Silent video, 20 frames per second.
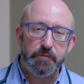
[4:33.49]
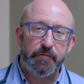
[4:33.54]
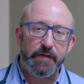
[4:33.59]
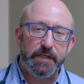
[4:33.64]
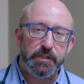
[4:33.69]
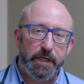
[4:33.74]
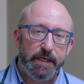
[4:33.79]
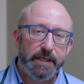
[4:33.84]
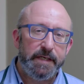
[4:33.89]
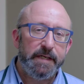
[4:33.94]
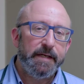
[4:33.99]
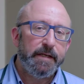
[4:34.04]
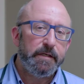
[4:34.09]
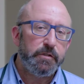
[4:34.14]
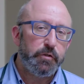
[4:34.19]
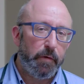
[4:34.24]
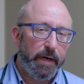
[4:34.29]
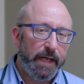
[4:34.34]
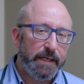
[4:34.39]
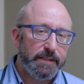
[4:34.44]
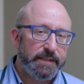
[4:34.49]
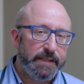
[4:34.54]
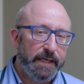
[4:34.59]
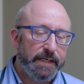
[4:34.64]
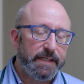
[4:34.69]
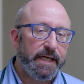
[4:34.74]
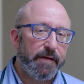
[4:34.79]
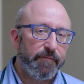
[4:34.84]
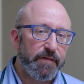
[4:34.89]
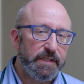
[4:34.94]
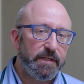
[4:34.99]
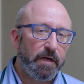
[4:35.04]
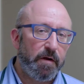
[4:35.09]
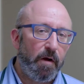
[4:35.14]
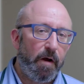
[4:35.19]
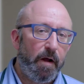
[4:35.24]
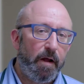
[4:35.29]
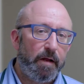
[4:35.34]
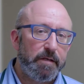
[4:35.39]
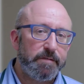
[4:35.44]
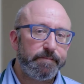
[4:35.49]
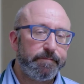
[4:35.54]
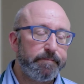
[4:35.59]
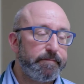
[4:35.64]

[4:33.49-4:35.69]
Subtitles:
vision, don't hesitate to give us a call.